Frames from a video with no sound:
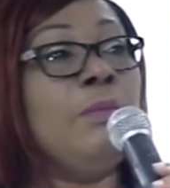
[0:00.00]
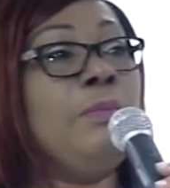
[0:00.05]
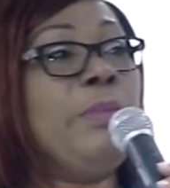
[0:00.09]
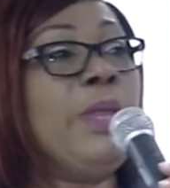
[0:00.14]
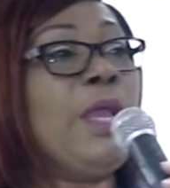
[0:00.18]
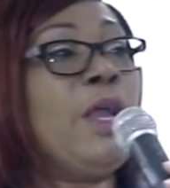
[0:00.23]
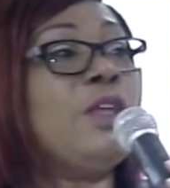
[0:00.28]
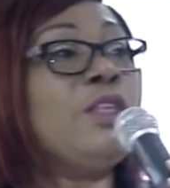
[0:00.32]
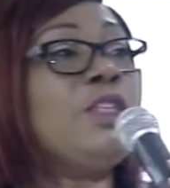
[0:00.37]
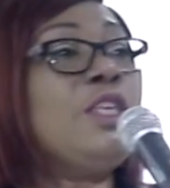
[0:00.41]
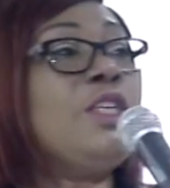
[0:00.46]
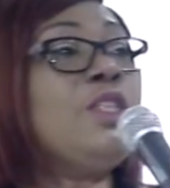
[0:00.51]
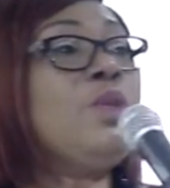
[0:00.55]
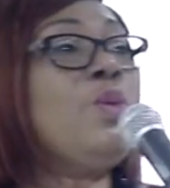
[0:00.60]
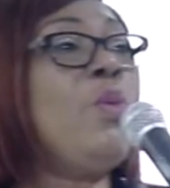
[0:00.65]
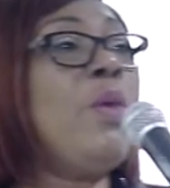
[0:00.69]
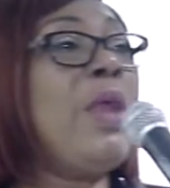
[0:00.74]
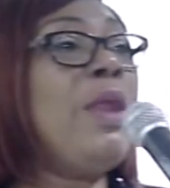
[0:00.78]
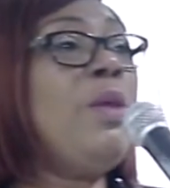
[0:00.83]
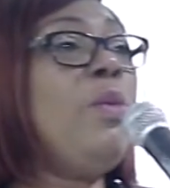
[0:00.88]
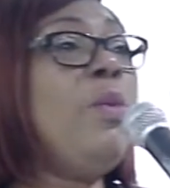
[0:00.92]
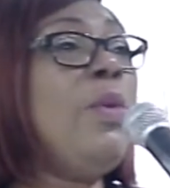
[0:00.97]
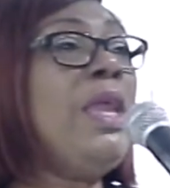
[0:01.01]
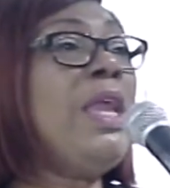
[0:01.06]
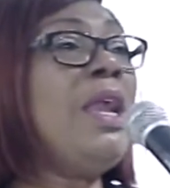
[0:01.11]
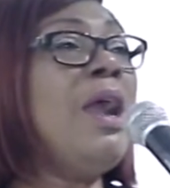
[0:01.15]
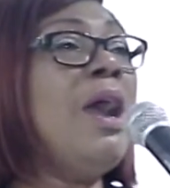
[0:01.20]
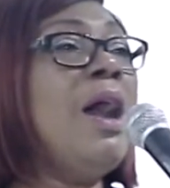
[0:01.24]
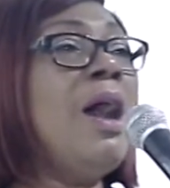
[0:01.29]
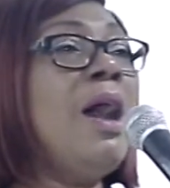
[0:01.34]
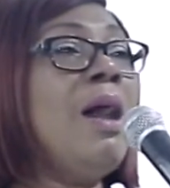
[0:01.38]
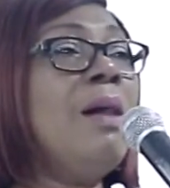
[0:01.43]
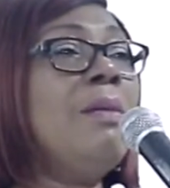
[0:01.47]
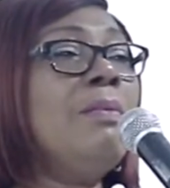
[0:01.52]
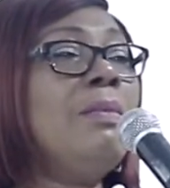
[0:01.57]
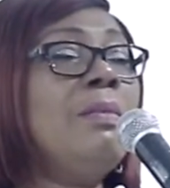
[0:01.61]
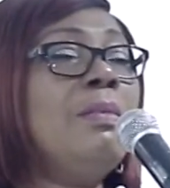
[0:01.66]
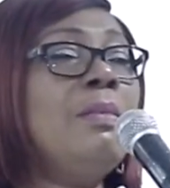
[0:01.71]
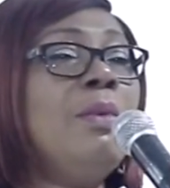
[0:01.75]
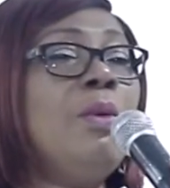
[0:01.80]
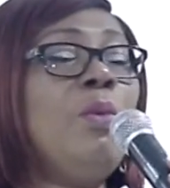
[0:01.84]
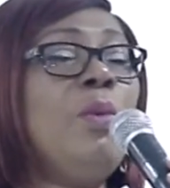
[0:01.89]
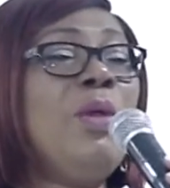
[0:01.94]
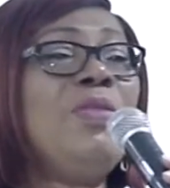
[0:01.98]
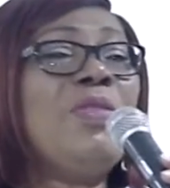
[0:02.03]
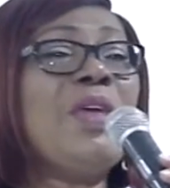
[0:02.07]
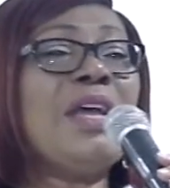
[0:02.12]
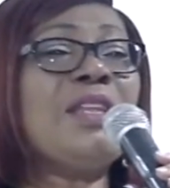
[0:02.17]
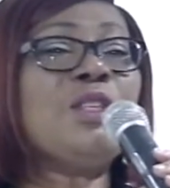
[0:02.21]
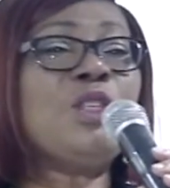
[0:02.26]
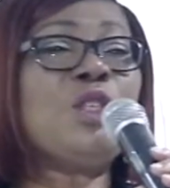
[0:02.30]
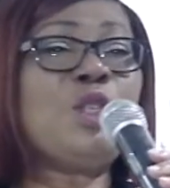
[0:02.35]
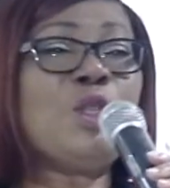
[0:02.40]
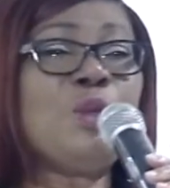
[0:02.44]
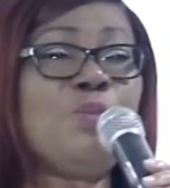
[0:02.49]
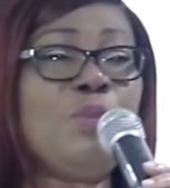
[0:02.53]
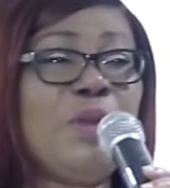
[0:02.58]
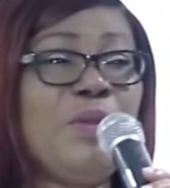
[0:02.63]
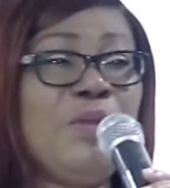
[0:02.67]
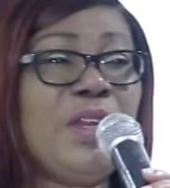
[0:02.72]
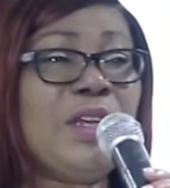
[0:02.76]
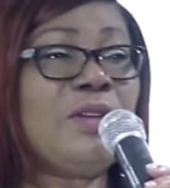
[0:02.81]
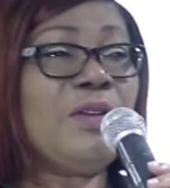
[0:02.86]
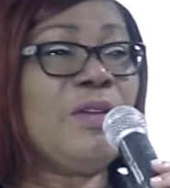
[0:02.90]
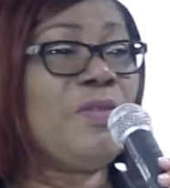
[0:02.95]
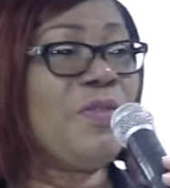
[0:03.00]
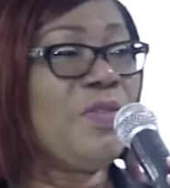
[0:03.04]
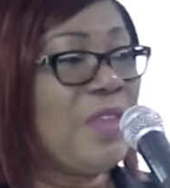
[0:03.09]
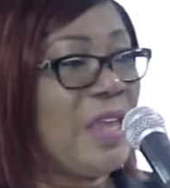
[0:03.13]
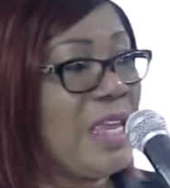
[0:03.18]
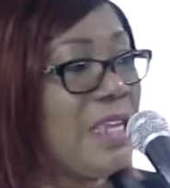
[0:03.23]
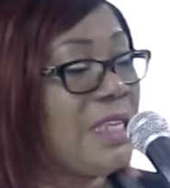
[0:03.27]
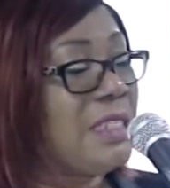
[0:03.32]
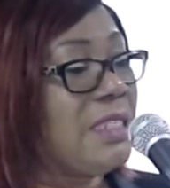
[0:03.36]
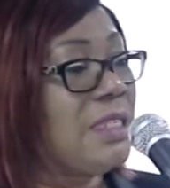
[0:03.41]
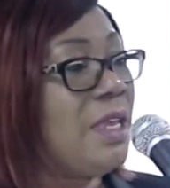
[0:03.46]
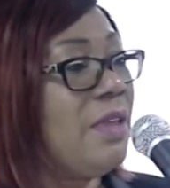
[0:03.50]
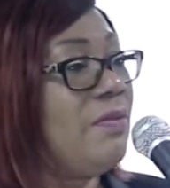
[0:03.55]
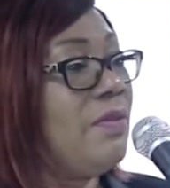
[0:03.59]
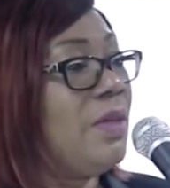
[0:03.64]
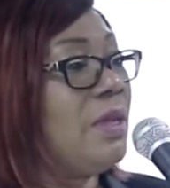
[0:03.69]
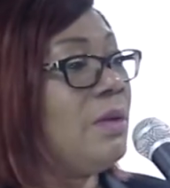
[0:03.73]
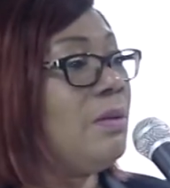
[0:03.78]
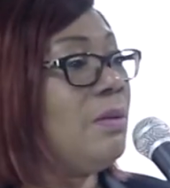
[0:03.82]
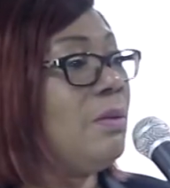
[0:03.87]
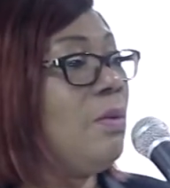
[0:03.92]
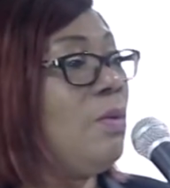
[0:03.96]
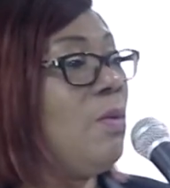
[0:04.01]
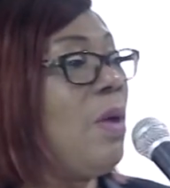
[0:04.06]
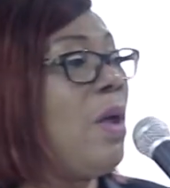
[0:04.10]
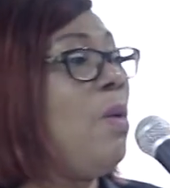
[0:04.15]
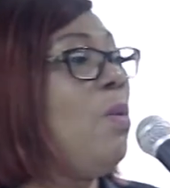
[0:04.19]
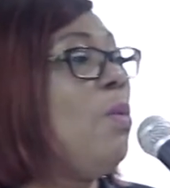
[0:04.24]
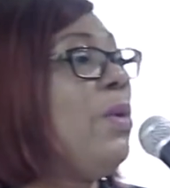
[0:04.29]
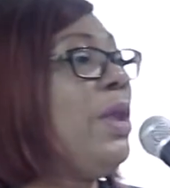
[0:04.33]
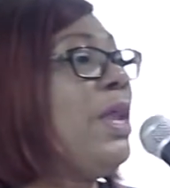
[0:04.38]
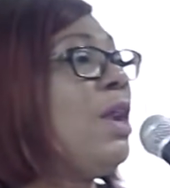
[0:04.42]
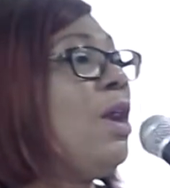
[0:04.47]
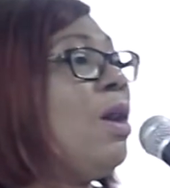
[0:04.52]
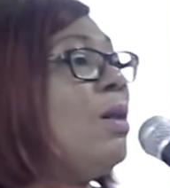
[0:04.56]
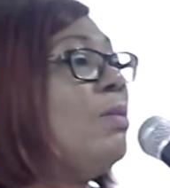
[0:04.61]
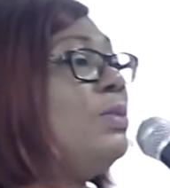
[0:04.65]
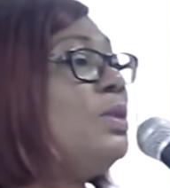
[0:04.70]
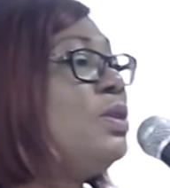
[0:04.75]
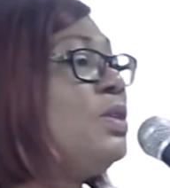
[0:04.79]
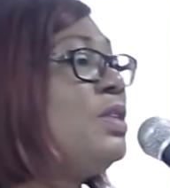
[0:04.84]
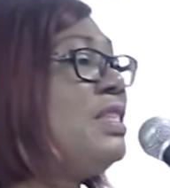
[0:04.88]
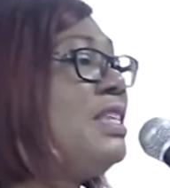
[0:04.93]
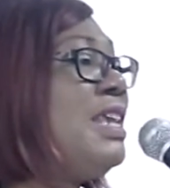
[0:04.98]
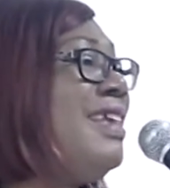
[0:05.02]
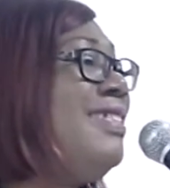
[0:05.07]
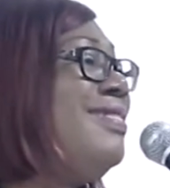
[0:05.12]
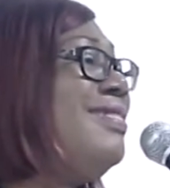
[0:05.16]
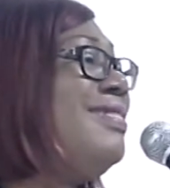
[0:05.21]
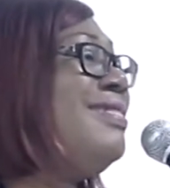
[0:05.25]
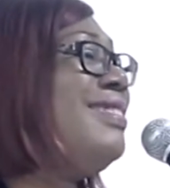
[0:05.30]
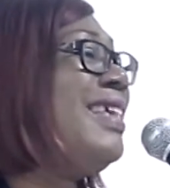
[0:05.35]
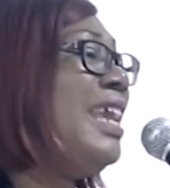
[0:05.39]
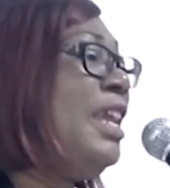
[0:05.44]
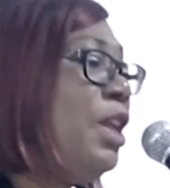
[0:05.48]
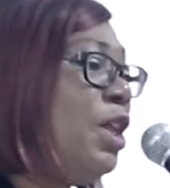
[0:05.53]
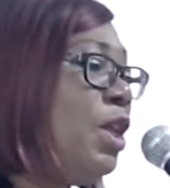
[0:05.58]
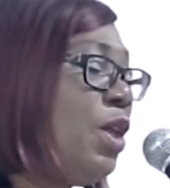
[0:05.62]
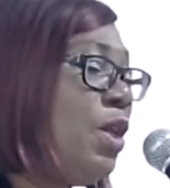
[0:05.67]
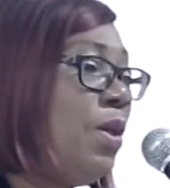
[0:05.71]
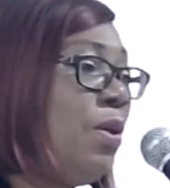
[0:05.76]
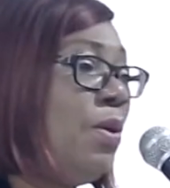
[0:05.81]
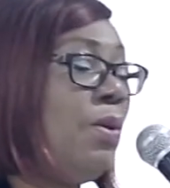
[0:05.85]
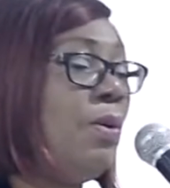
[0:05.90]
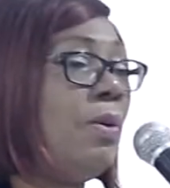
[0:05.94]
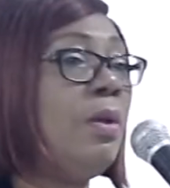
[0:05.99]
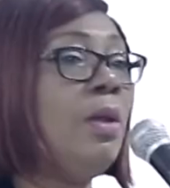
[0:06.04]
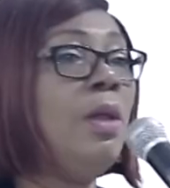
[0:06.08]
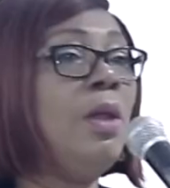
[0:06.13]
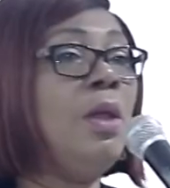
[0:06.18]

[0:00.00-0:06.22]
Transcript: Because it's when we come with that spirit of thanksgiving, when we come to say thank you,